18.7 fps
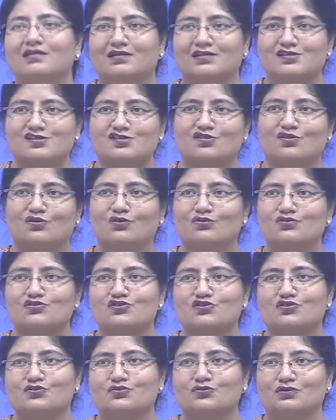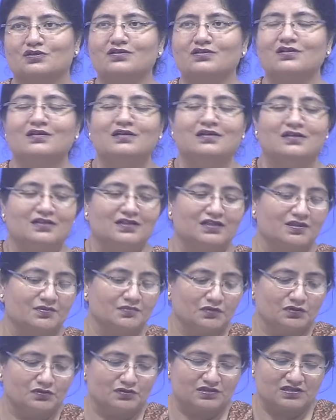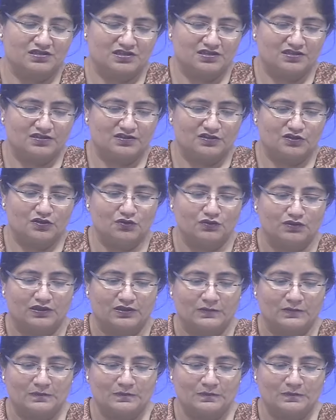disclosed to the community. Okay.